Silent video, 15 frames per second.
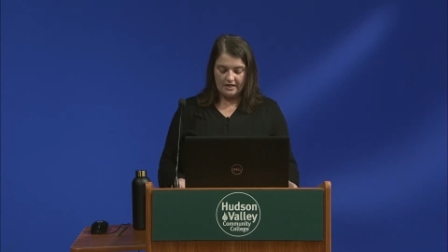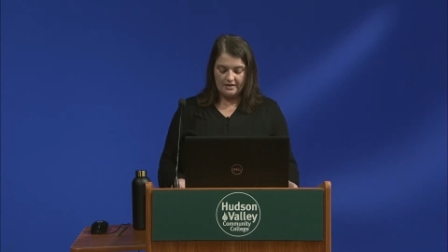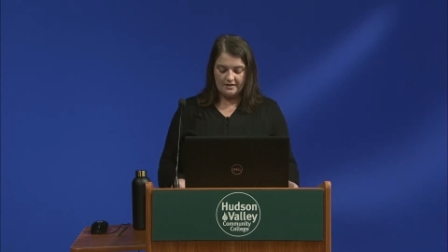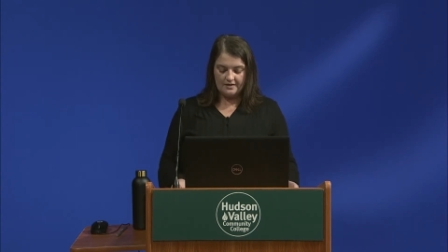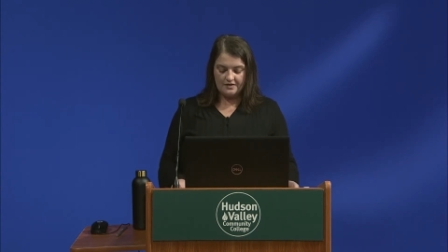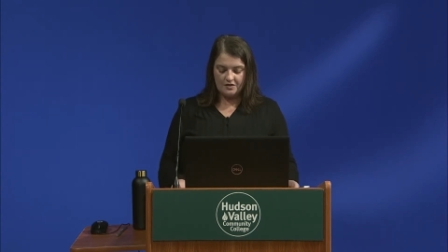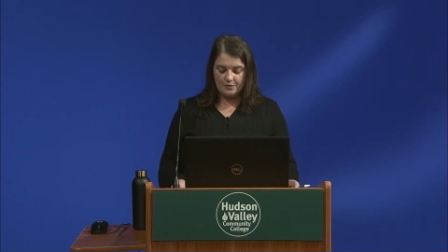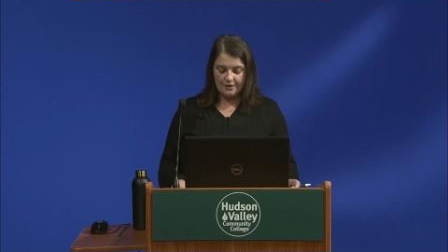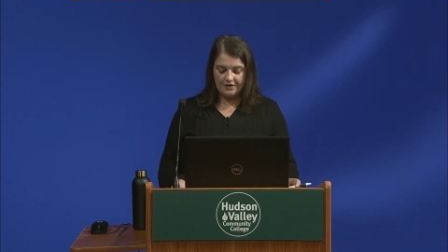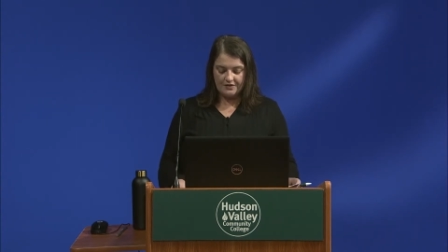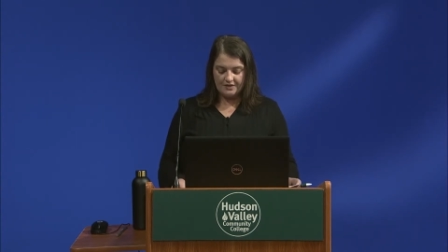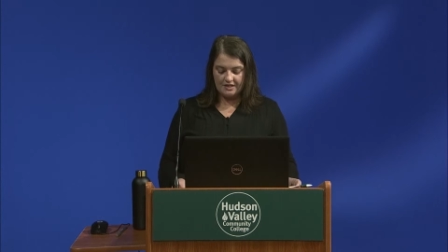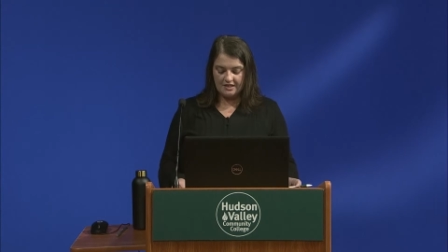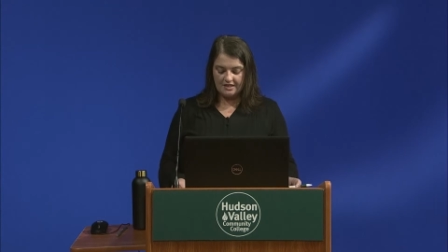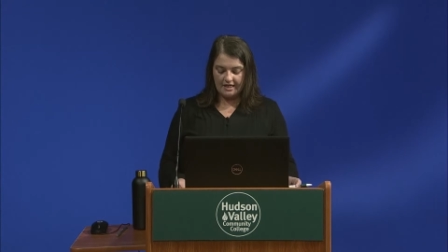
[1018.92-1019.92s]
This is where you
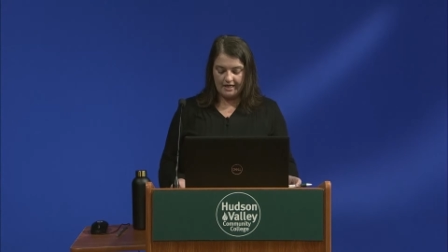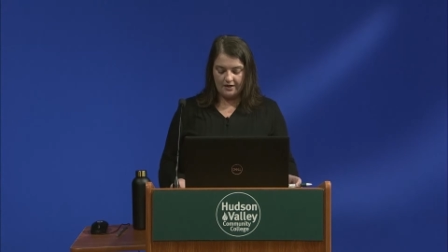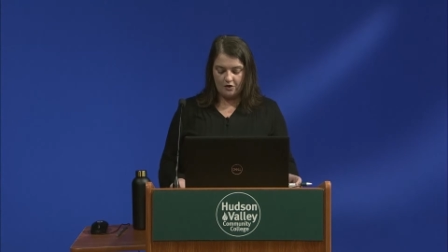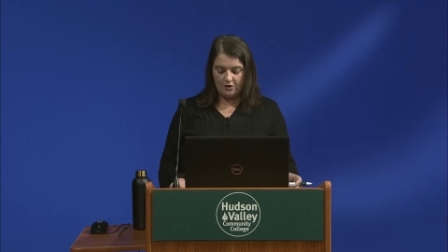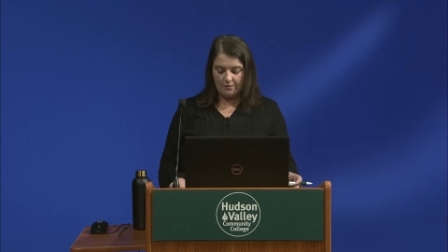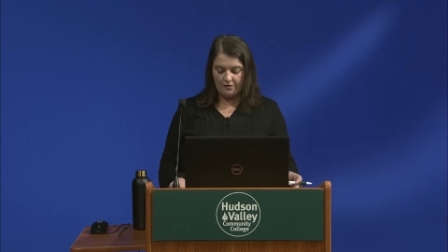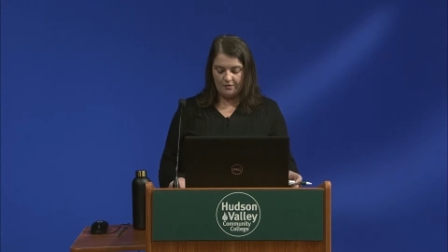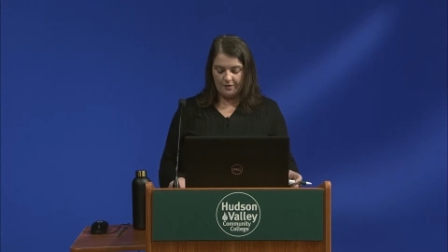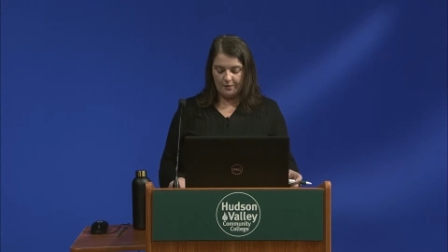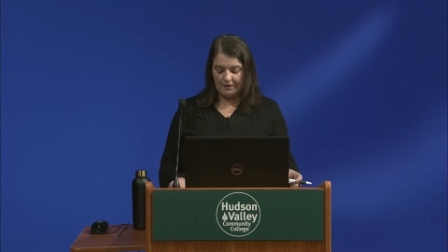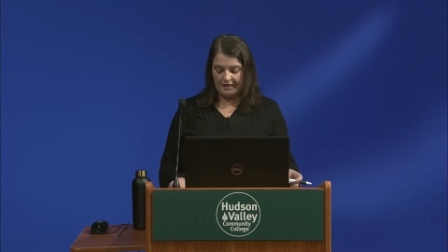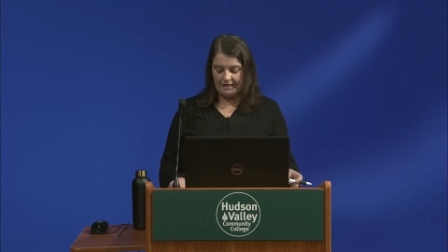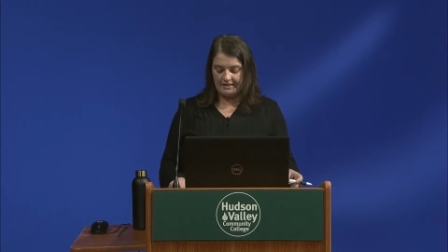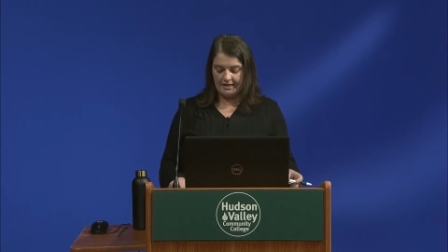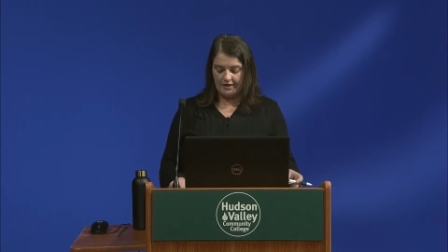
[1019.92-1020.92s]
see the tiny home movement
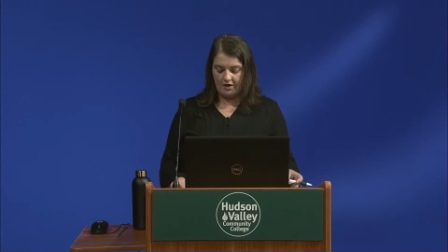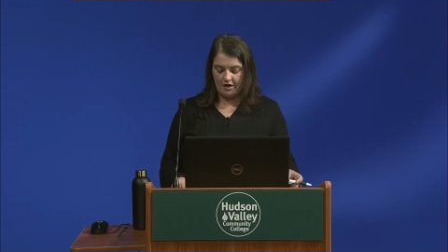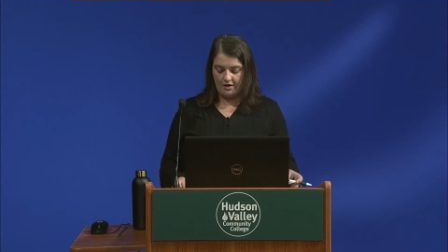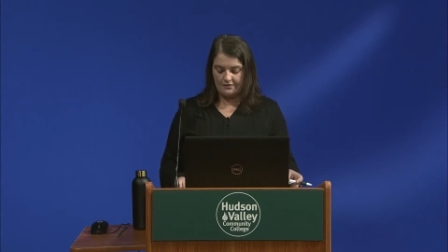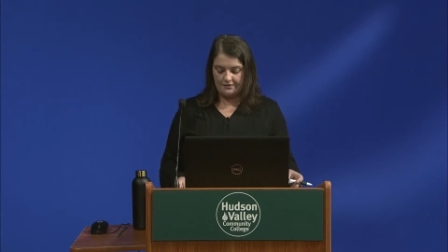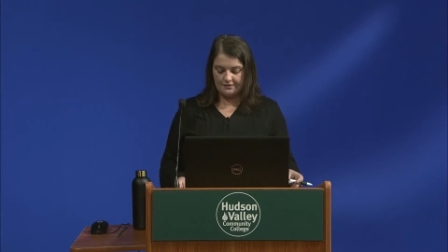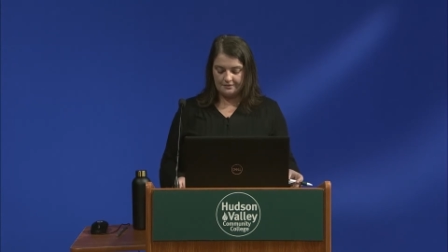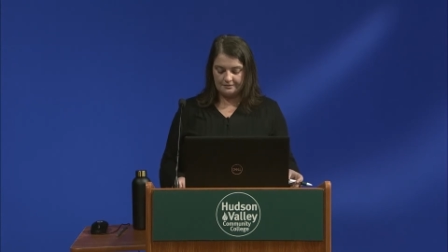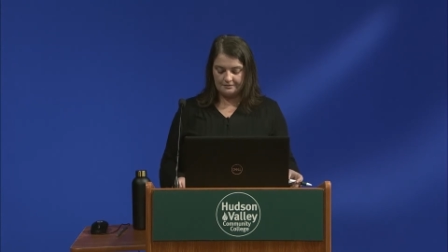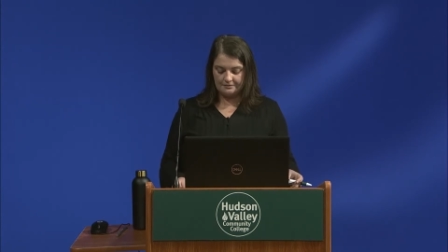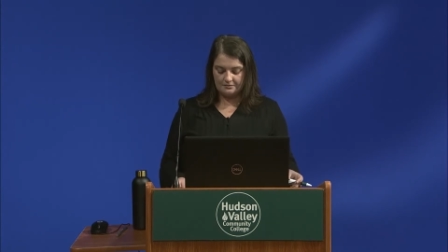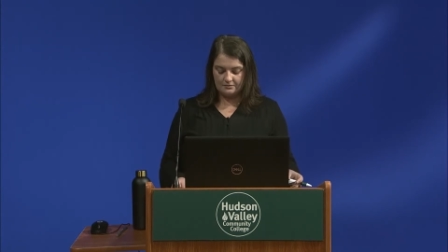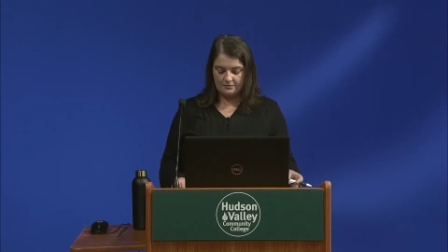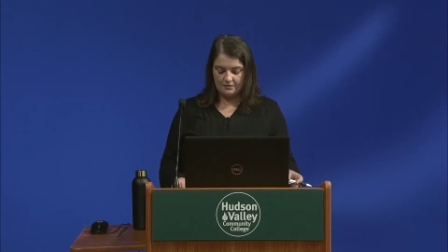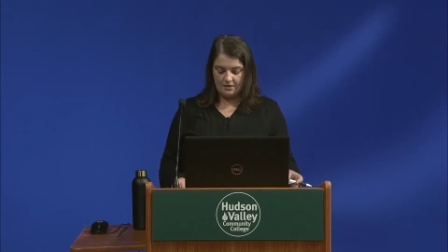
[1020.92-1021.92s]
really take off.
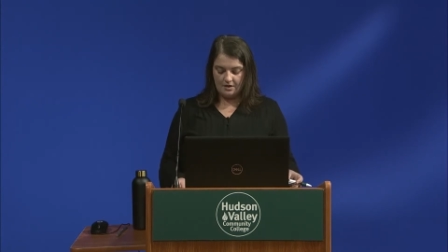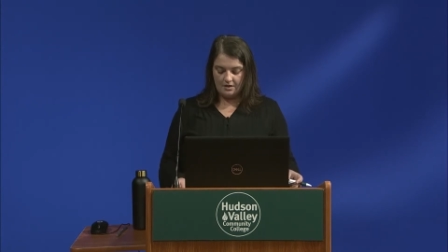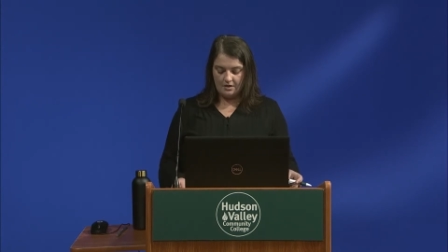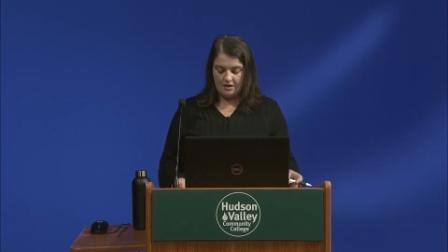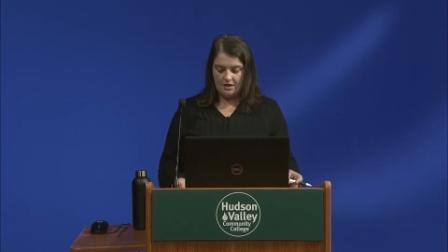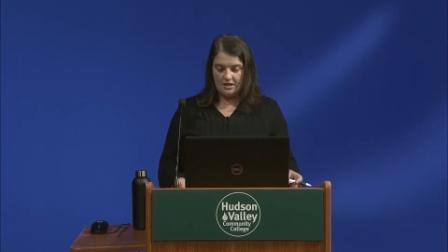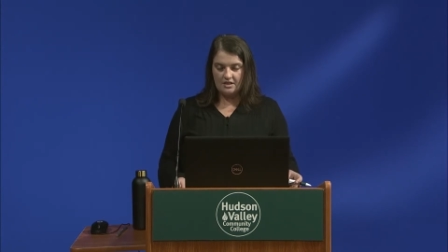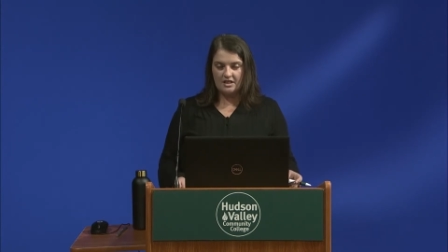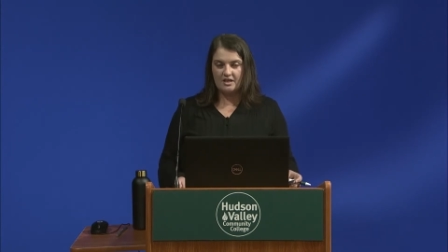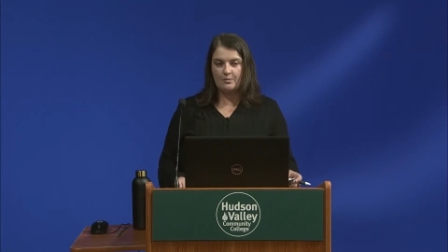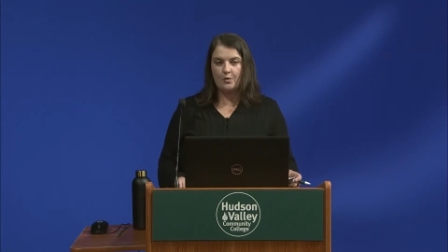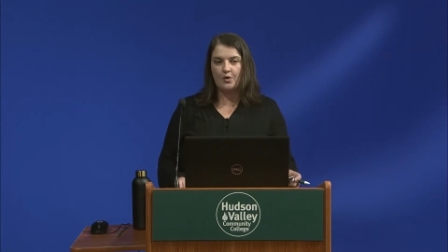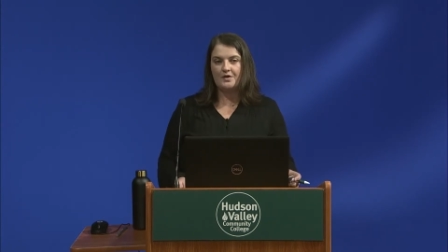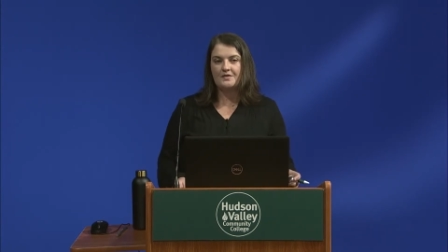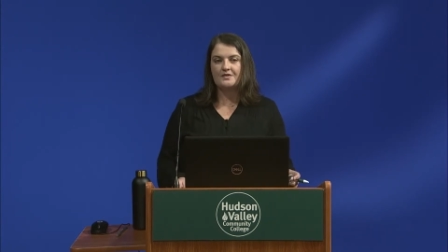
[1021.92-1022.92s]
The
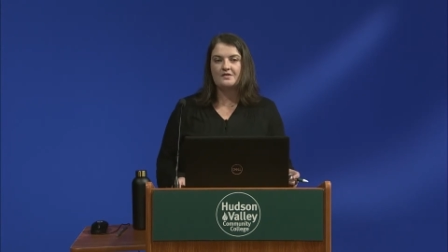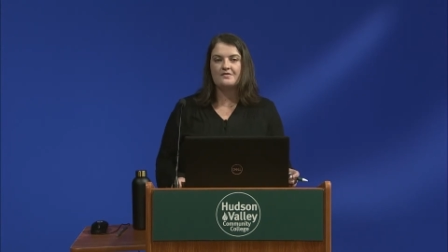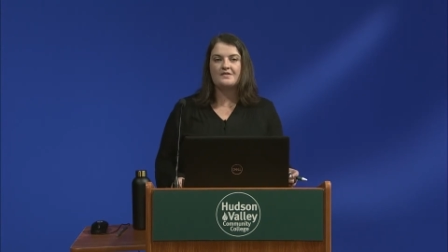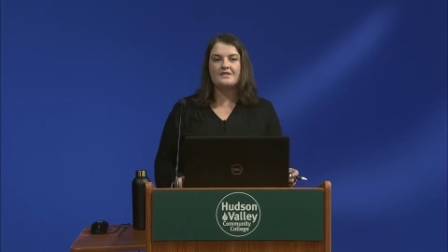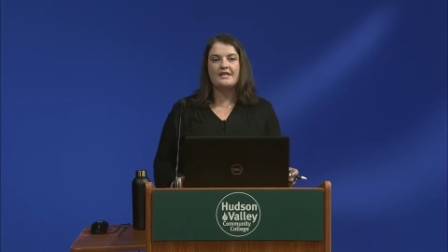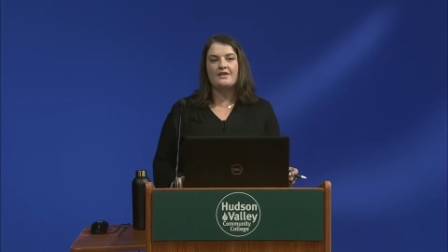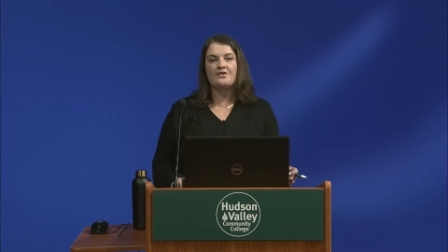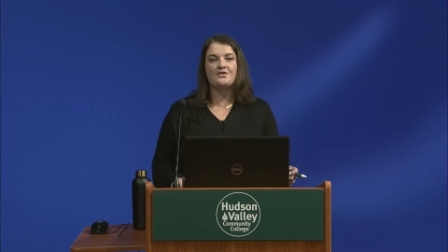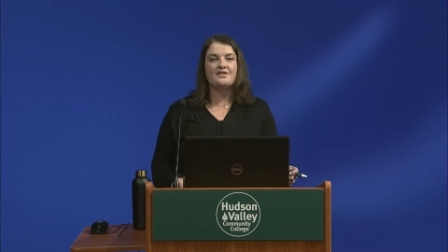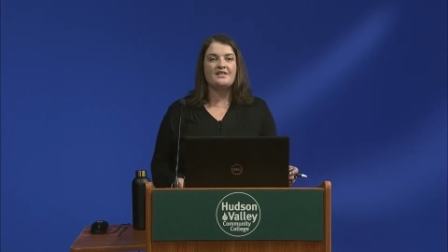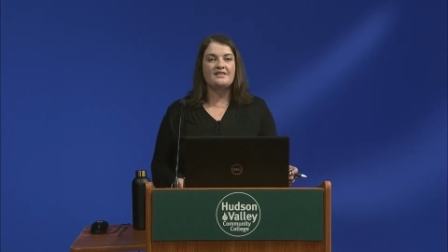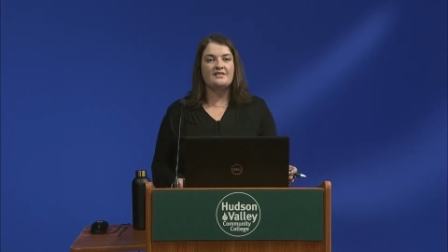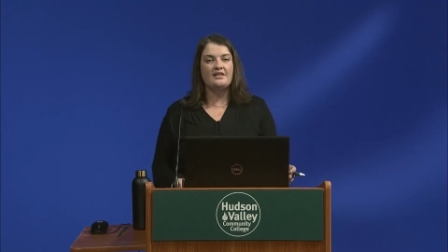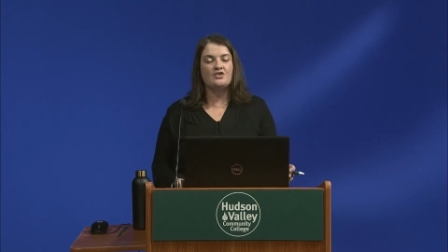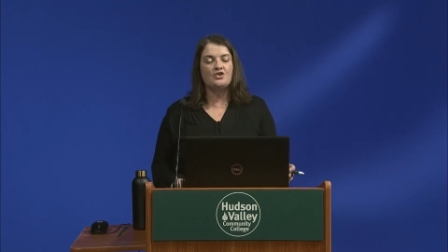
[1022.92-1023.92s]
importance of a
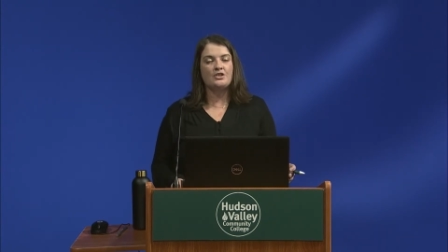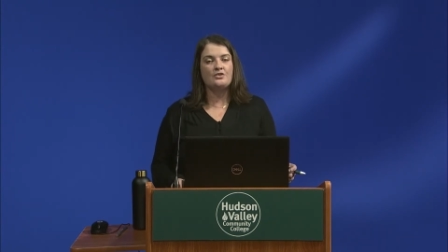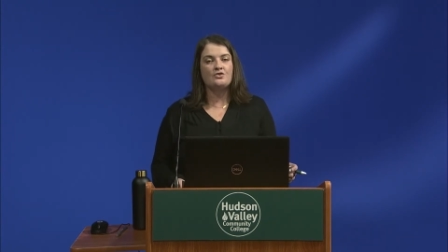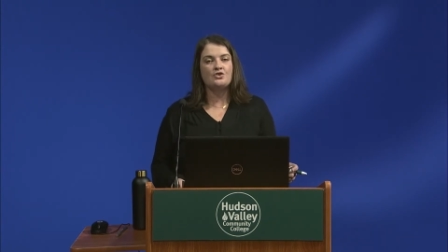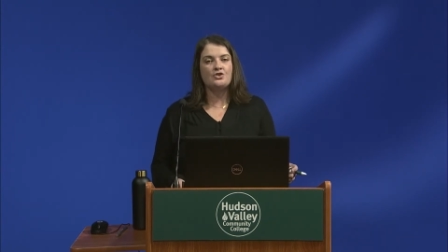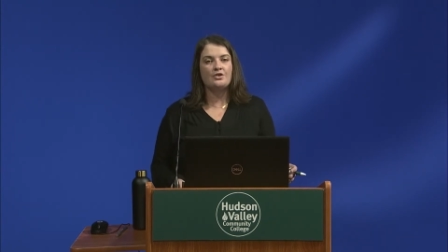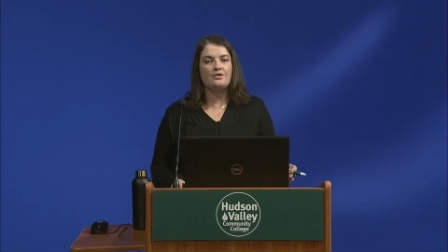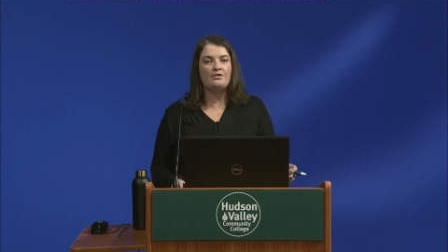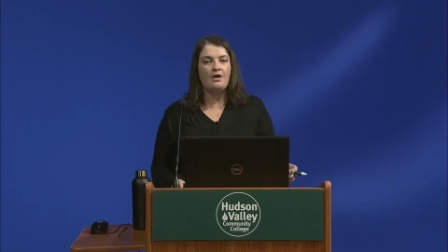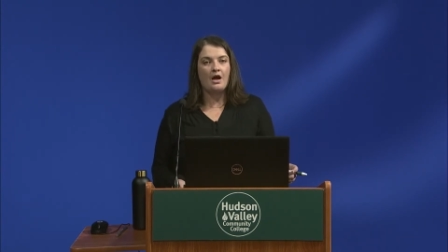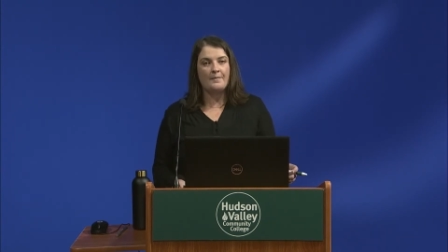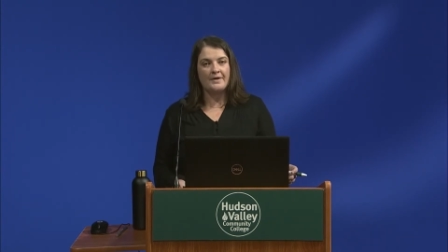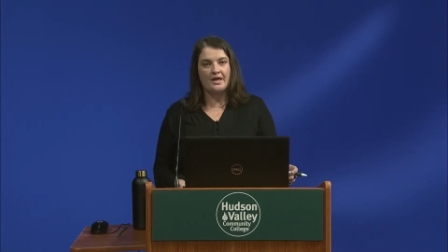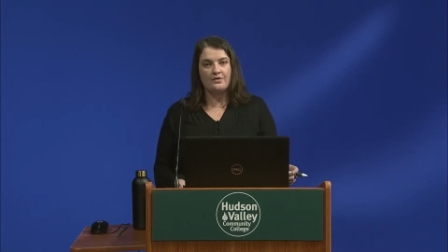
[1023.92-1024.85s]
standardization should not be